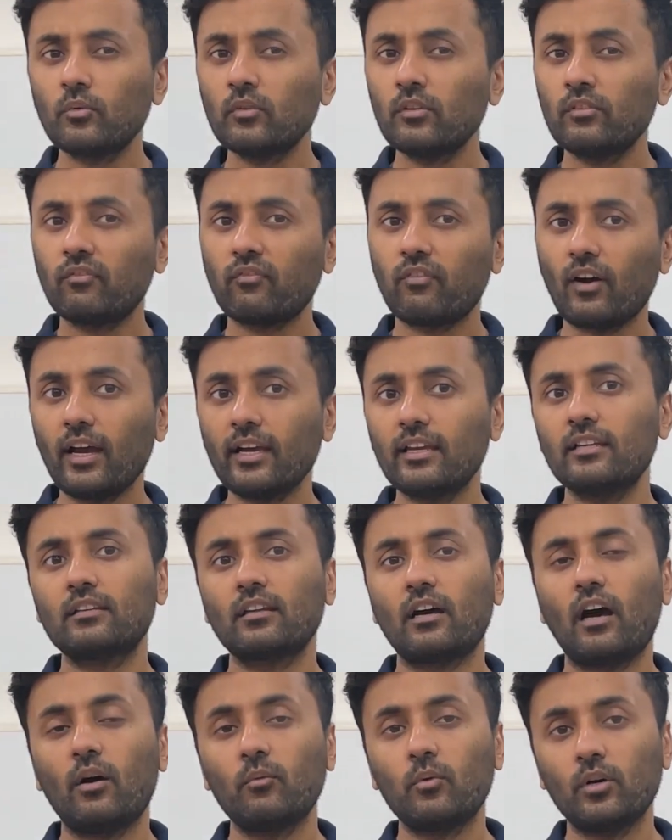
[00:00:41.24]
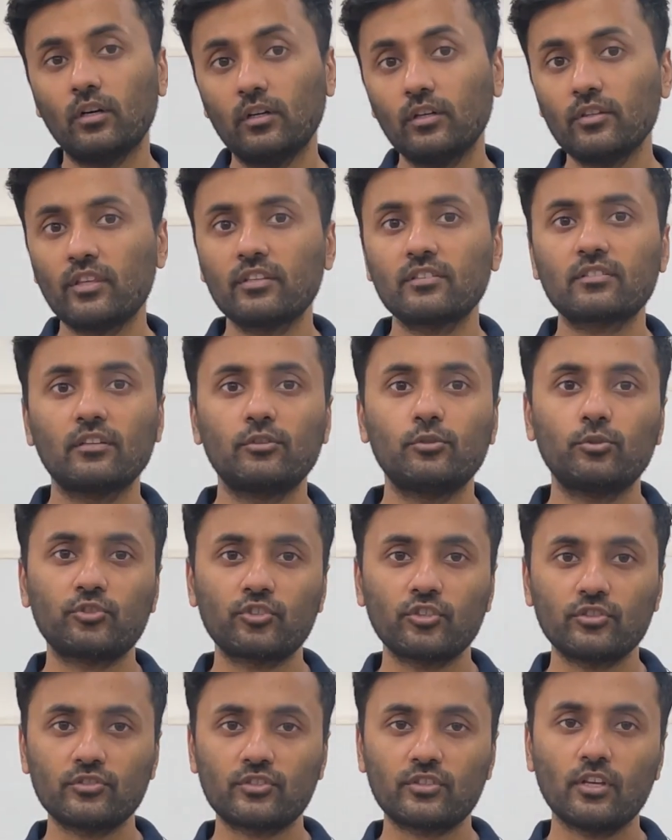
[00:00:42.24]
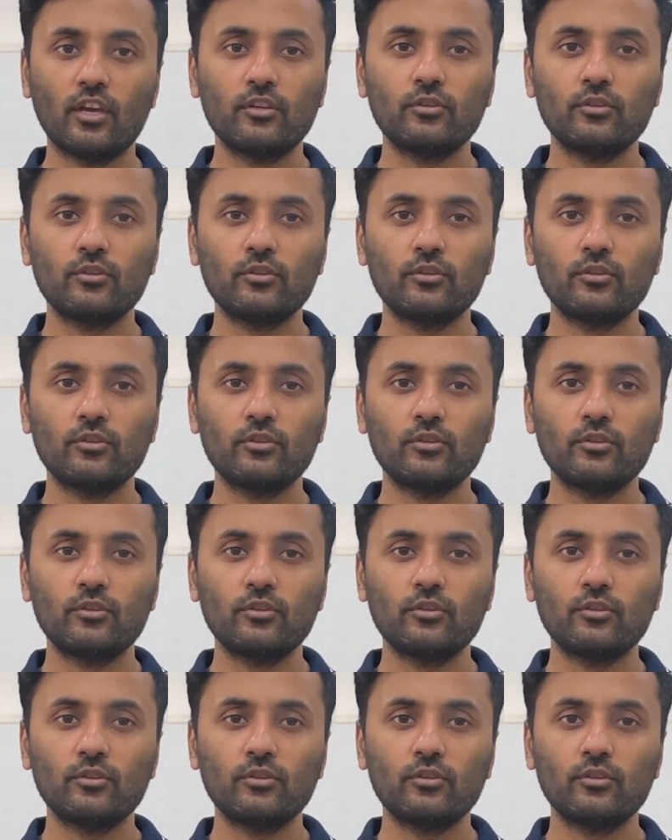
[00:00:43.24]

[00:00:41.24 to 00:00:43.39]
will find our earthing solutions